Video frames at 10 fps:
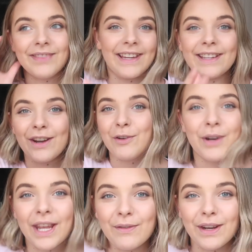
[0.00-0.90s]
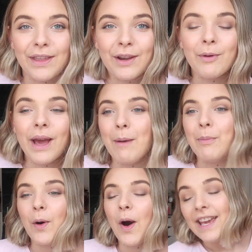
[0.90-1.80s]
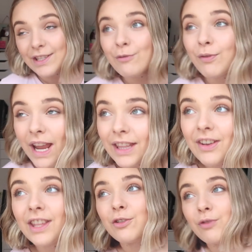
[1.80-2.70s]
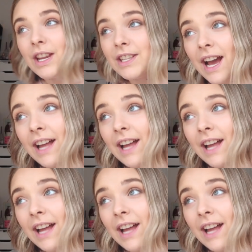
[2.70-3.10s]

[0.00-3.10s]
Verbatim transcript: like, I don't want to give anything away, but it's a really really good read,